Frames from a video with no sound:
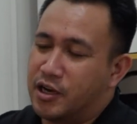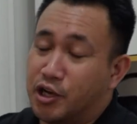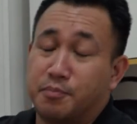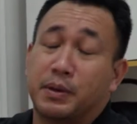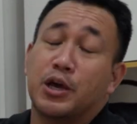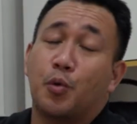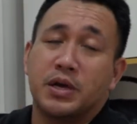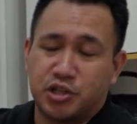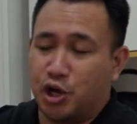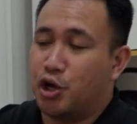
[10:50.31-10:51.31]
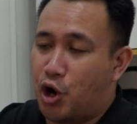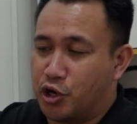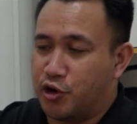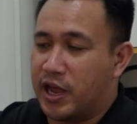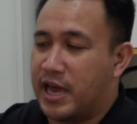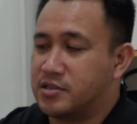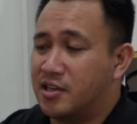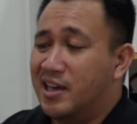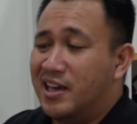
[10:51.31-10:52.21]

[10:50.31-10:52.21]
good POS on your hands,